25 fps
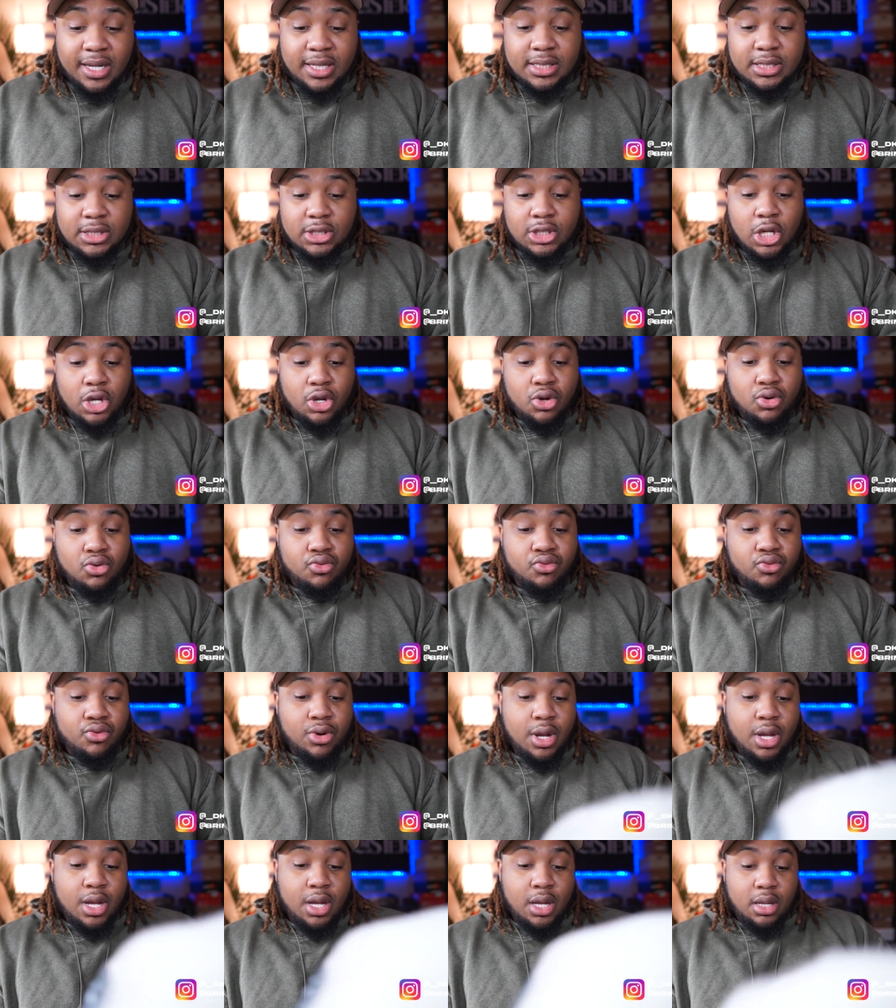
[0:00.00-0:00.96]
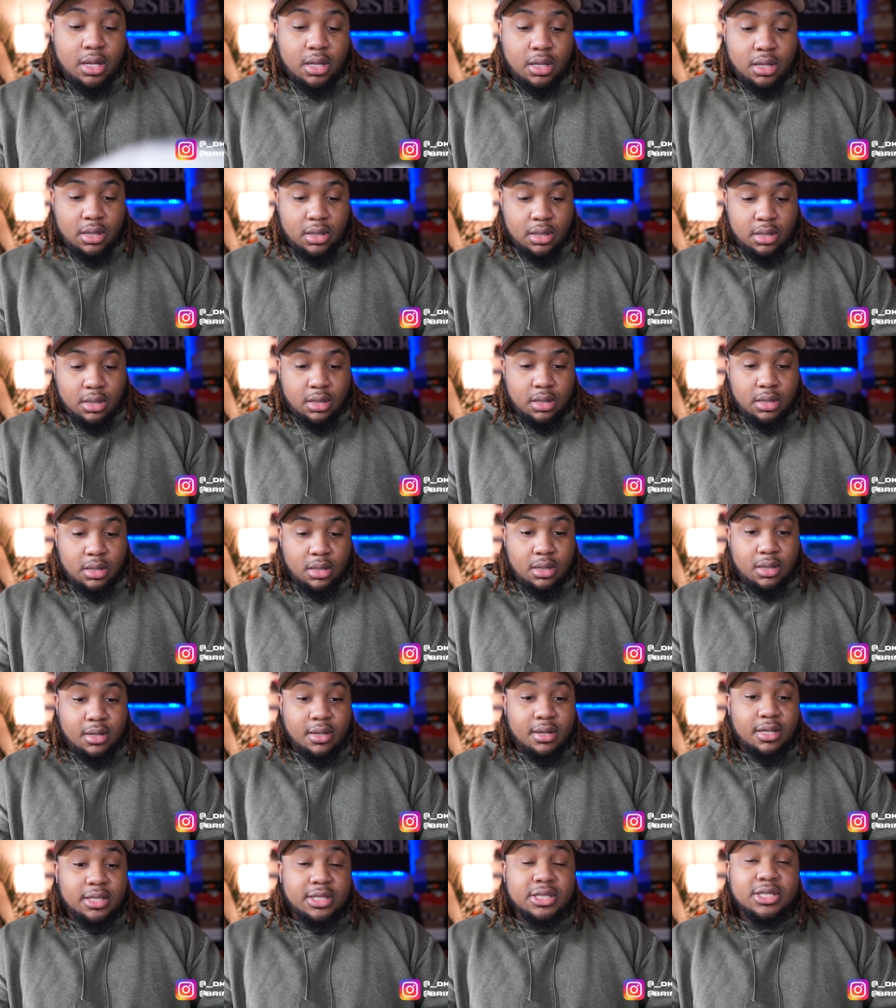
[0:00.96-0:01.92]
This is a great
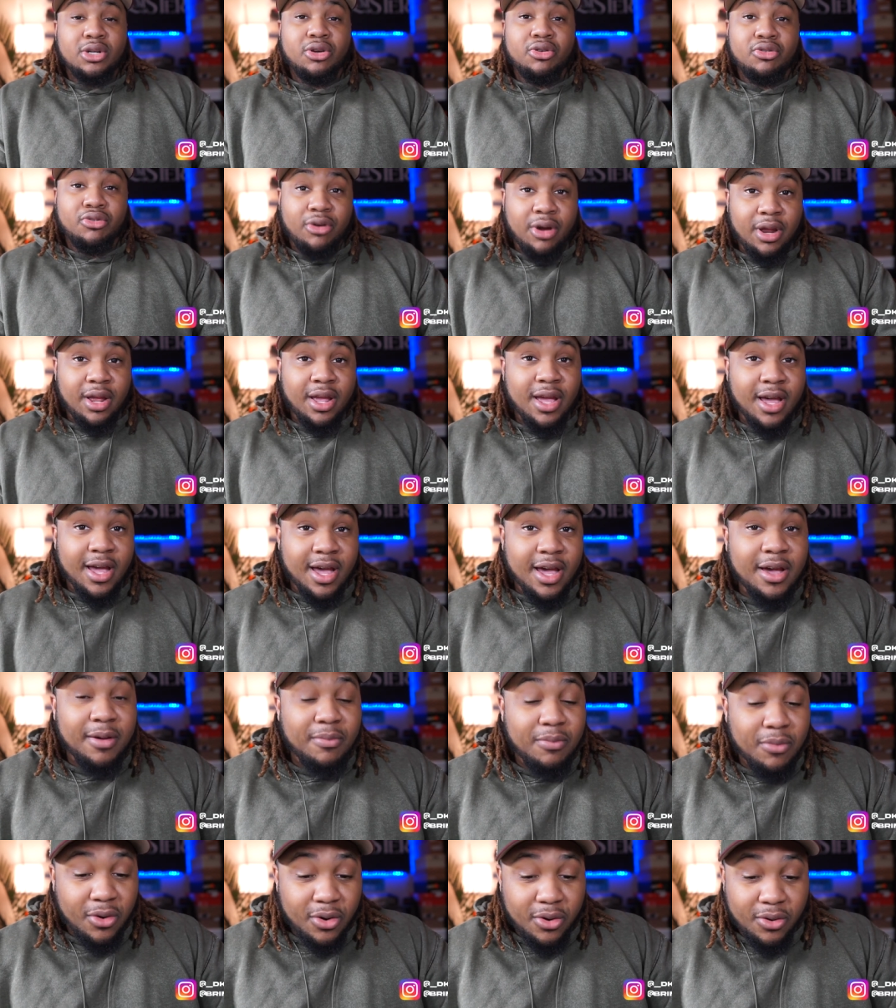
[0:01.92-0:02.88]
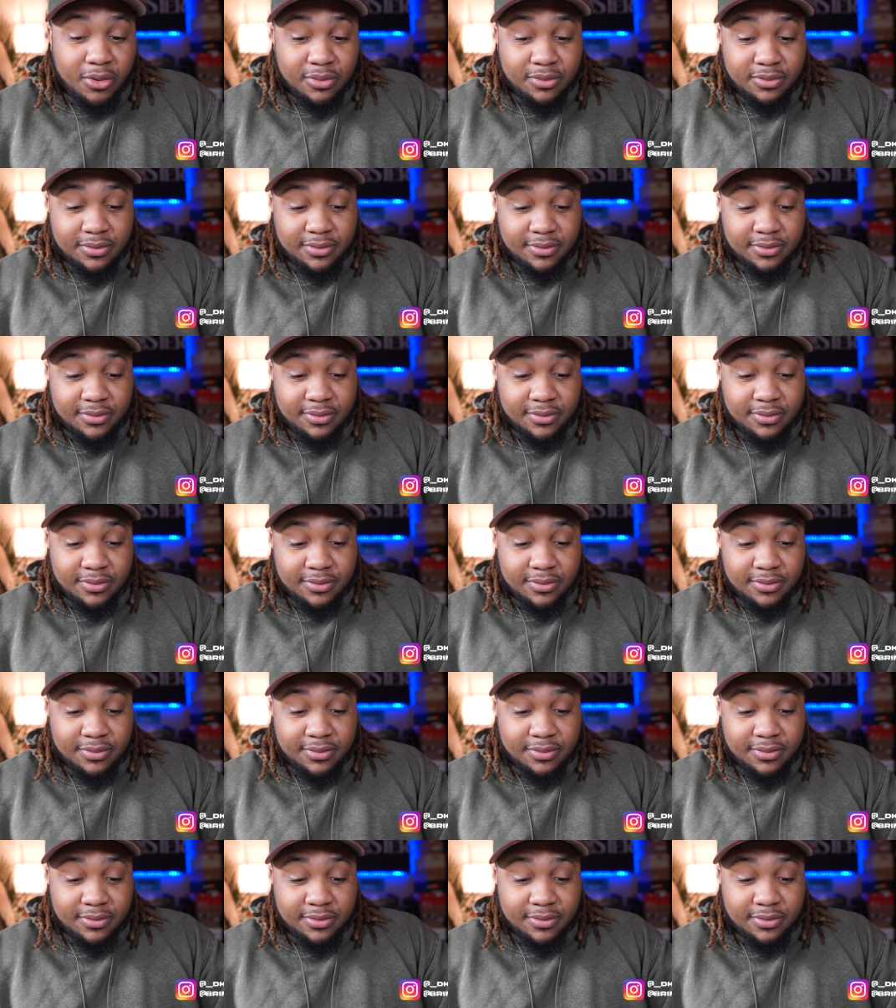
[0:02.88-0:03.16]
hat, bro.